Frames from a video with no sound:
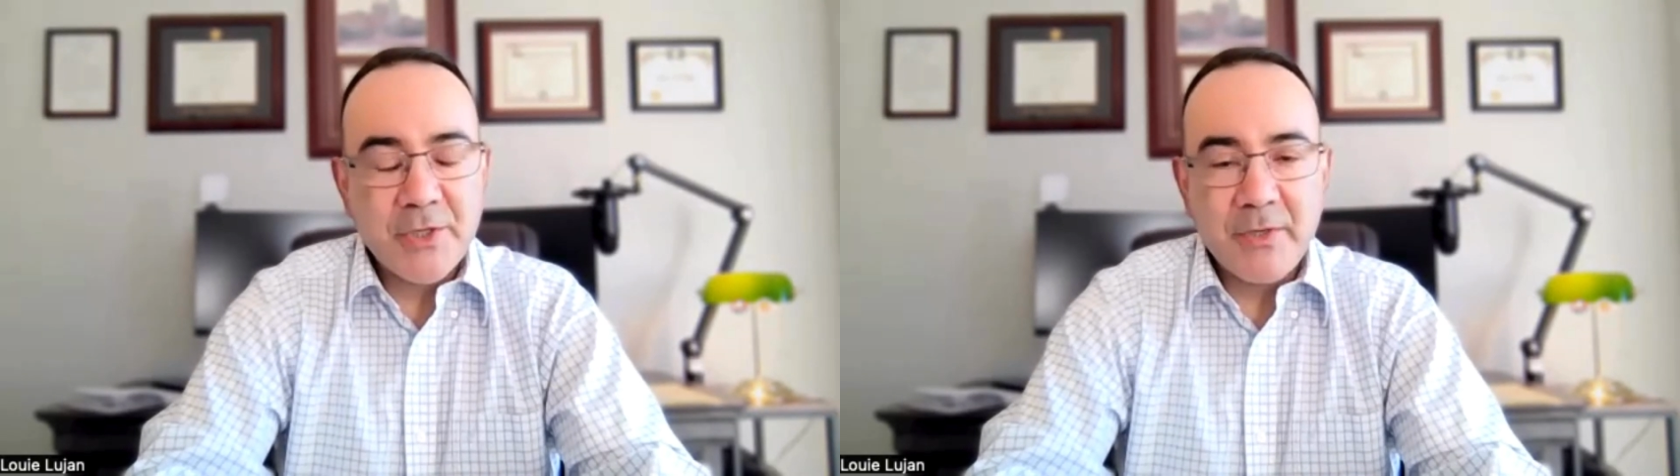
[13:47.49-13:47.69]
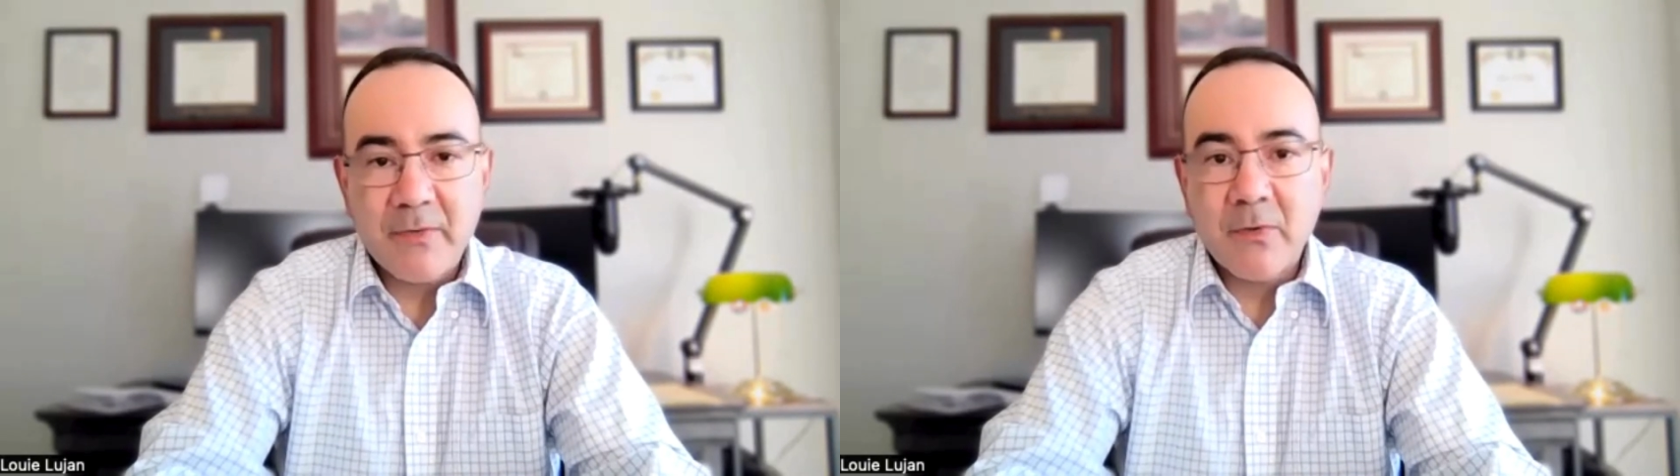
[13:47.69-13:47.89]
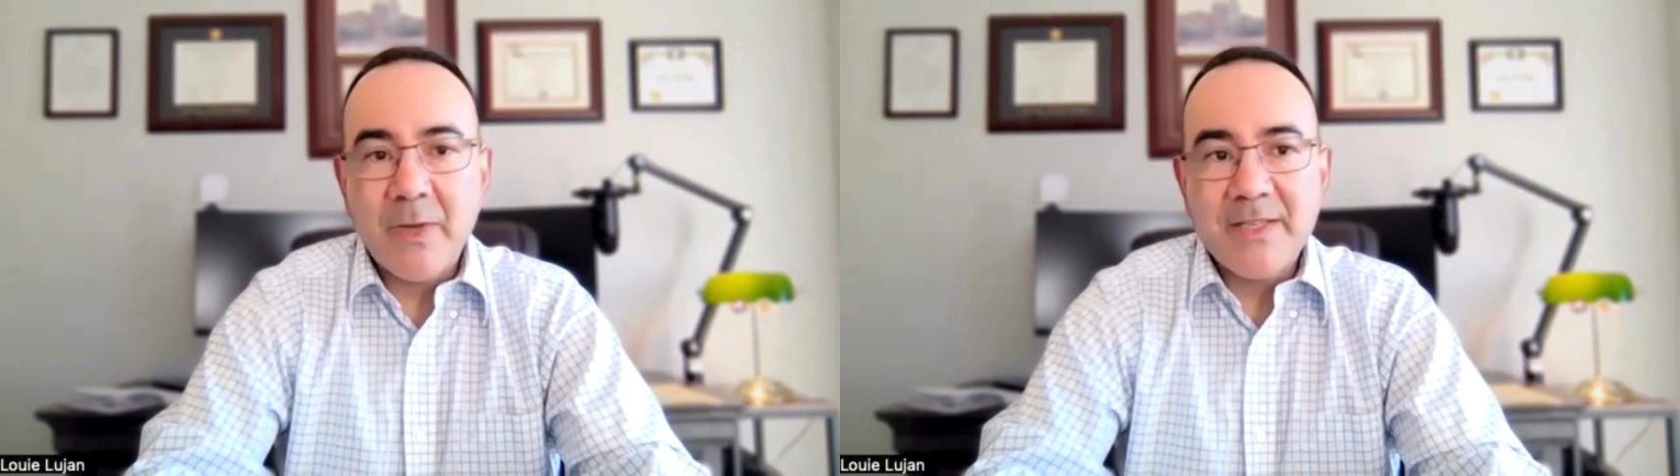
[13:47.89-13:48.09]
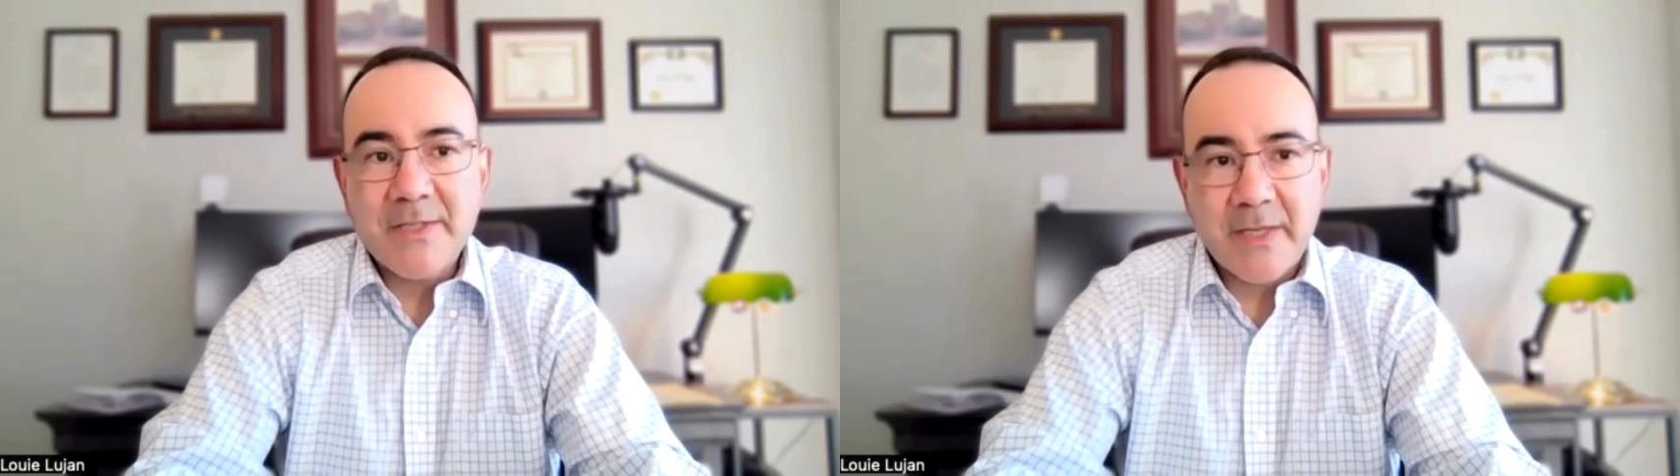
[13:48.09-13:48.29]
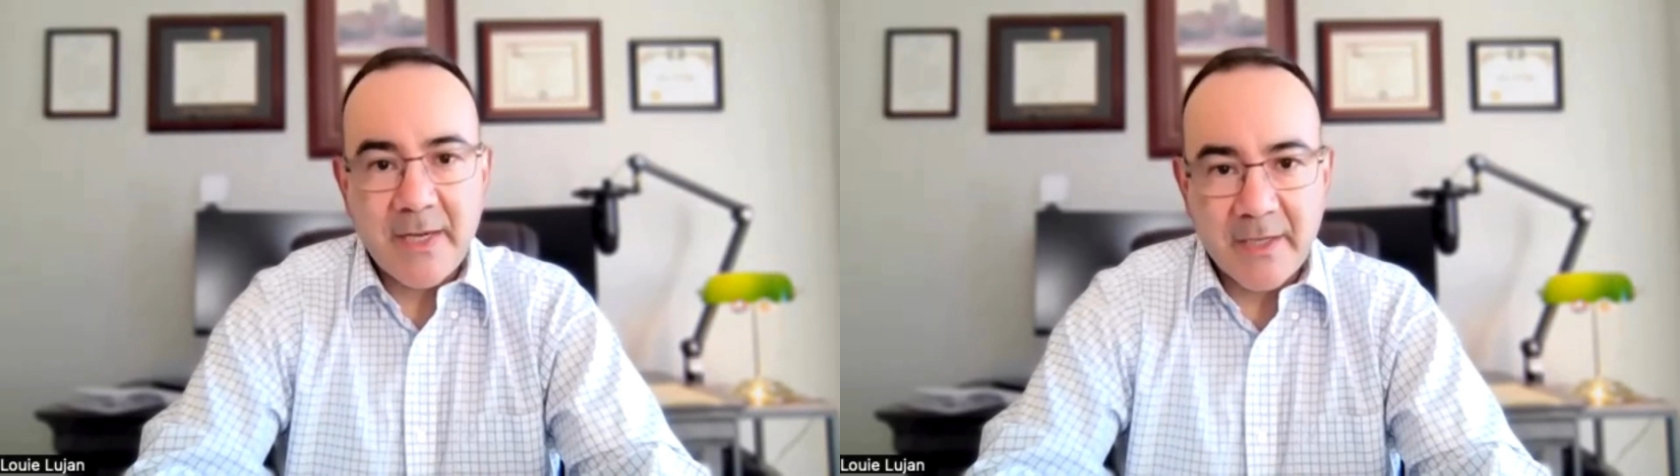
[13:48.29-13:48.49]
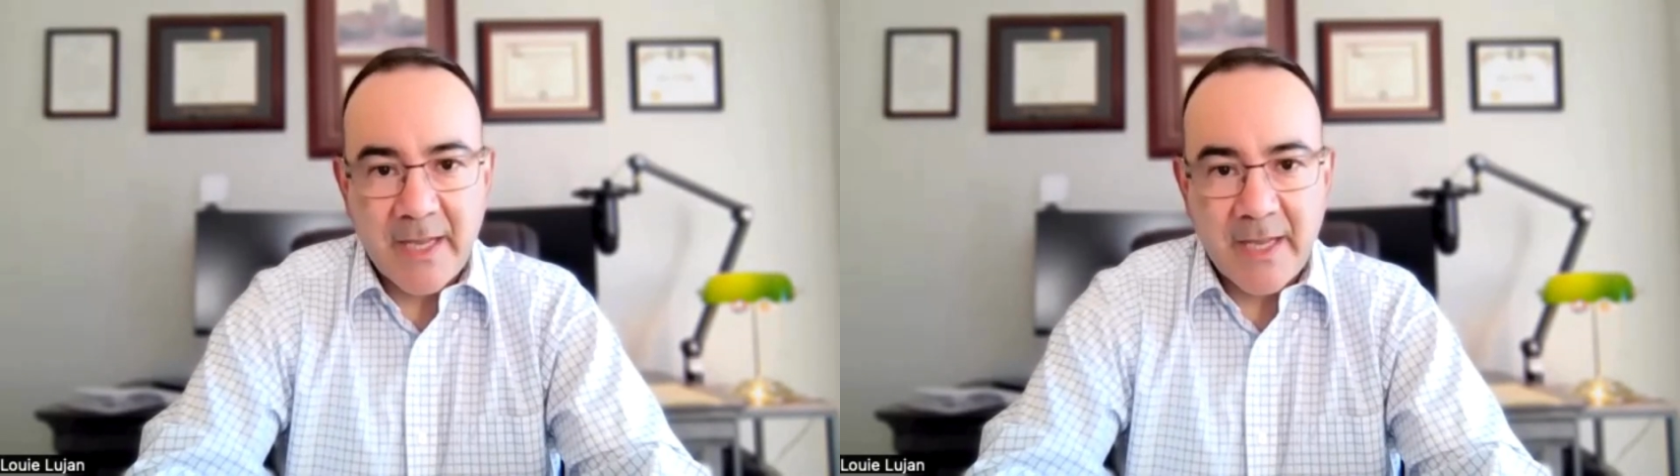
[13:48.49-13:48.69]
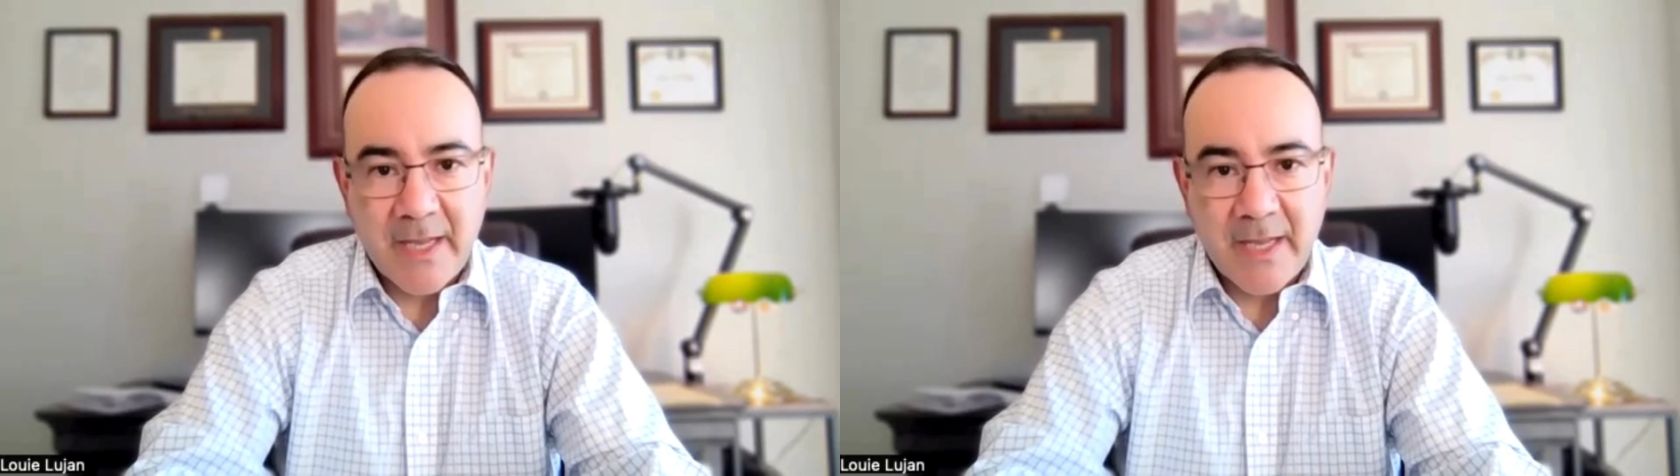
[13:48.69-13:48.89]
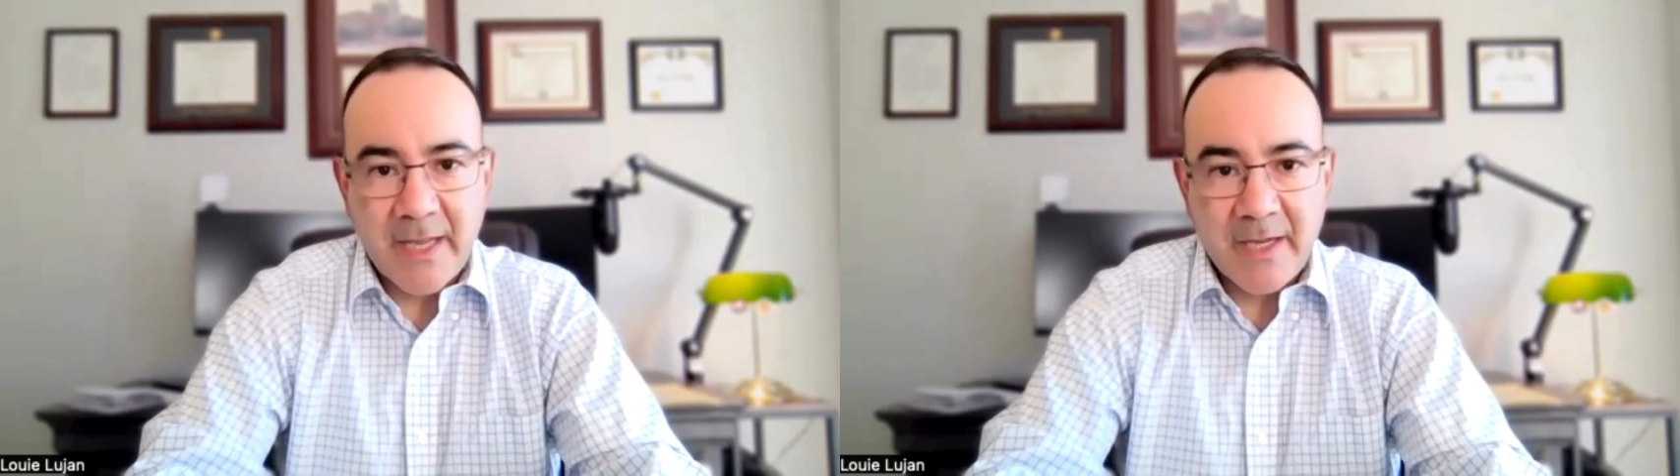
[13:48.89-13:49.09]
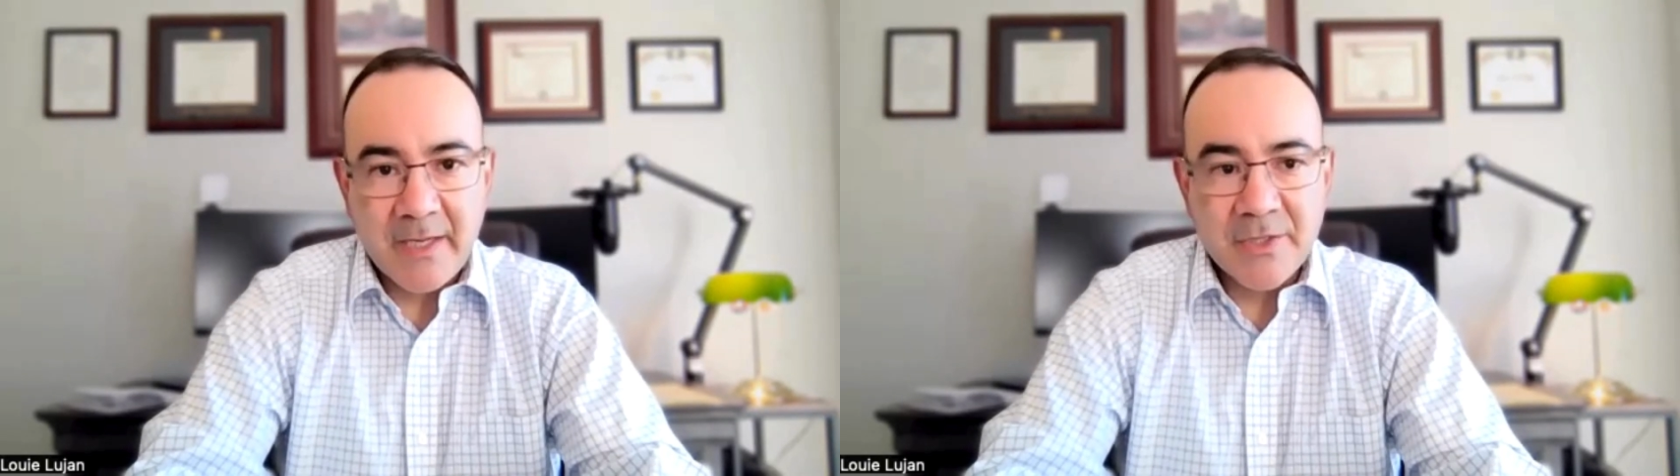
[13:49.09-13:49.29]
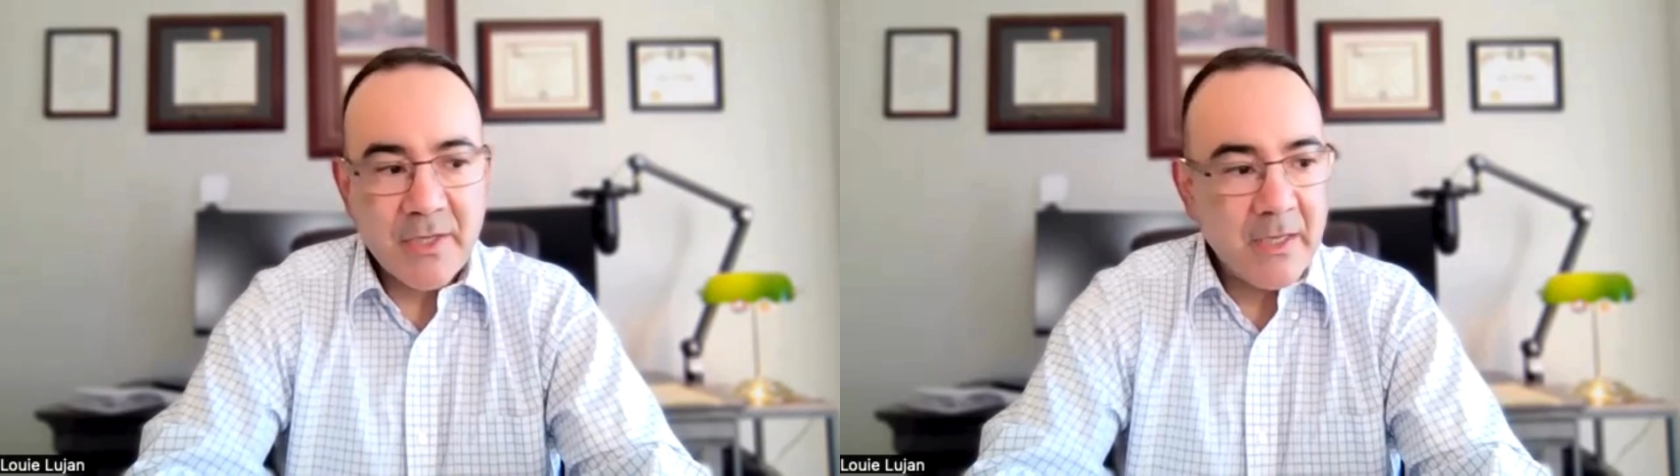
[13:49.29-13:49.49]
different ways to get
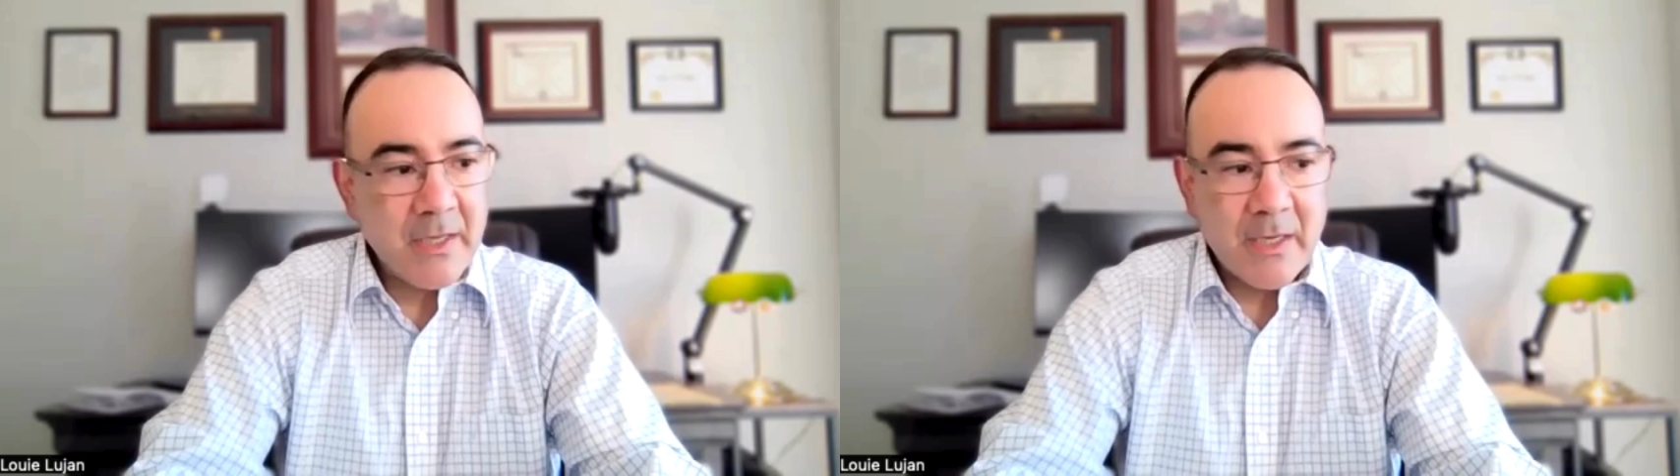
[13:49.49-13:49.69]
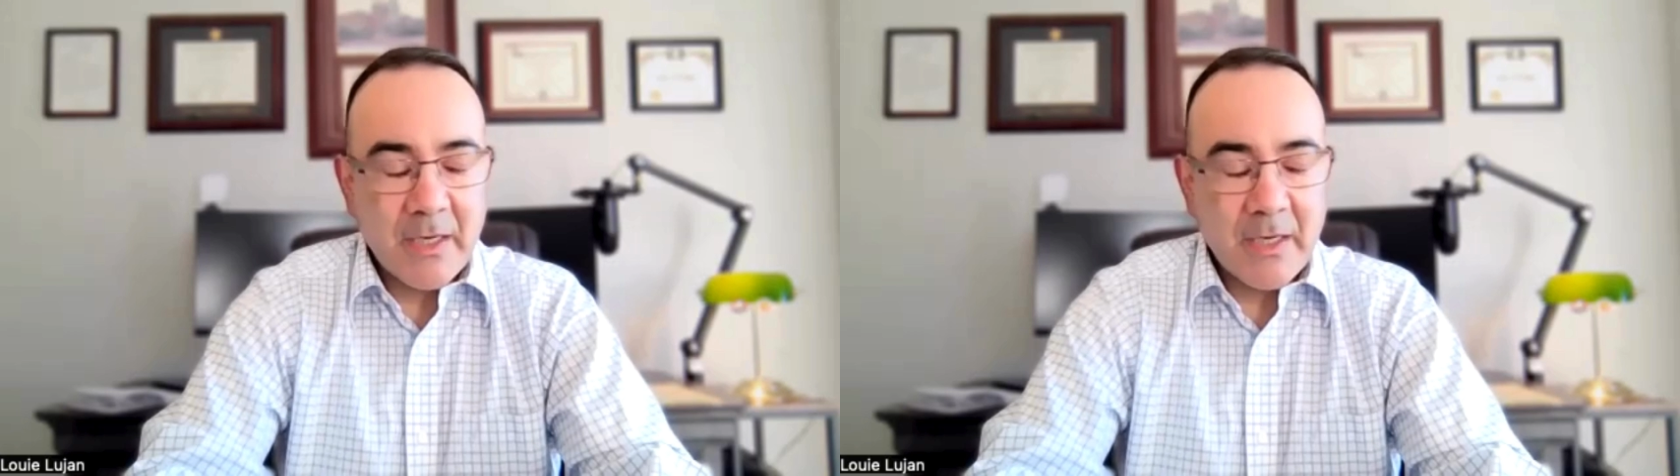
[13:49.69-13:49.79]
engaged.